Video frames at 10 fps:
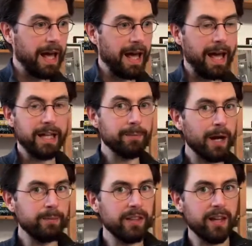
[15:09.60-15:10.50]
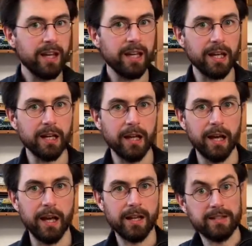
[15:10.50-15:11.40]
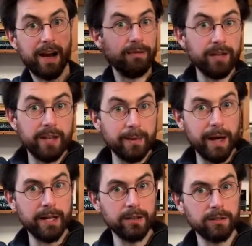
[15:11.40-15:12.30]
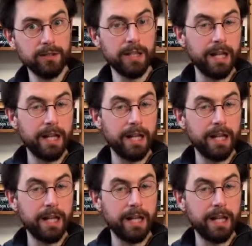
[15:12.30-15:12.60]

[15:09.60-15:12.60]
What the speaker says: And you might be thinking, is everything medical?